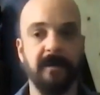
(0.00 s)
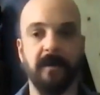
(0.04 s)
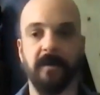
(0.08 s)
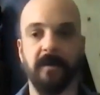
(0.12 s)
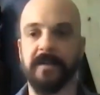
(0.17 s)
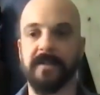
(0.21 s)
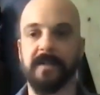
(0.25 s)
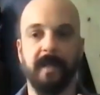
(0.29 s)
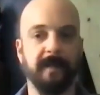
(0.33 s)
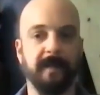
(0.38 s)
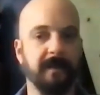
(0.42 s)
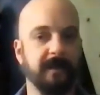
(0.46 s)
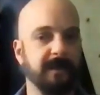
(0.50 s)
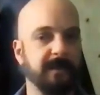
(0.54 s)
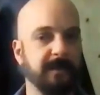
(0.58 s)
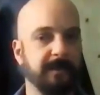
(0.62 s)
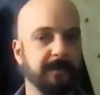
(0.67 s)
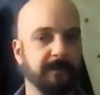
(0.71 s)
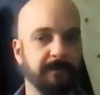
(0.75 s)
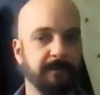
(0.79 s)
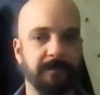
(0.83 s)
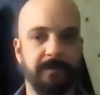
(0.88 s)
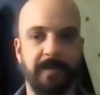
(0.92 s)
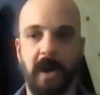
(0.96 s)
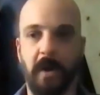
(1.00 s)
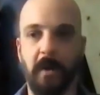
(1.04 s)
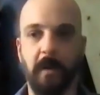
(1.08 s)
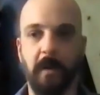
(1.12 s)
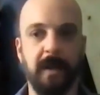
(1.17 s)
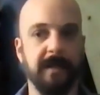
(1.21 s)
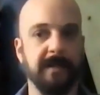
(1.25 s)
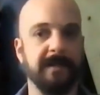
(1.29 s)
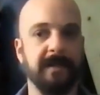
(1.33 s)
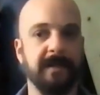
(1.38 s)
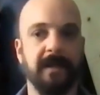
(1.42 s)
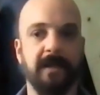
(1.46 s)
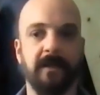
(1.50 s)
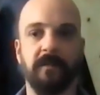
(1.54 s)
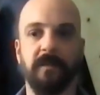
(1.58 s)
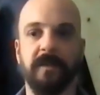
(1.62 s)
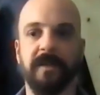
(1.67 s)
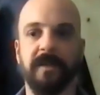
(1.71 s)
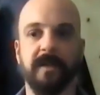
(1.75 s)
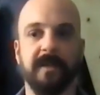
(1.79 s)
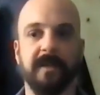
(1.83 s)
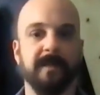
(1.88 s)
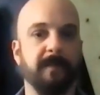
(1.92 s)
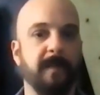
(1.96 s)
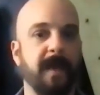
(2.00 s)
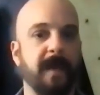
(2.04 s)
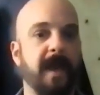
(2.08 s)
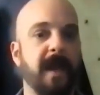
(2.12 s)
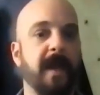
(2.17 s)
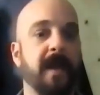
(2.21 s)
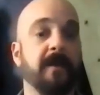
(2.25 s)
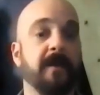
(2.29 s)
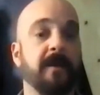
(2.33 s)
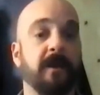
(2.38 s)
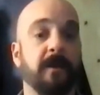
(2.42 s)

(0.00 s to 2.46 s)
There was like this boat incident with this man,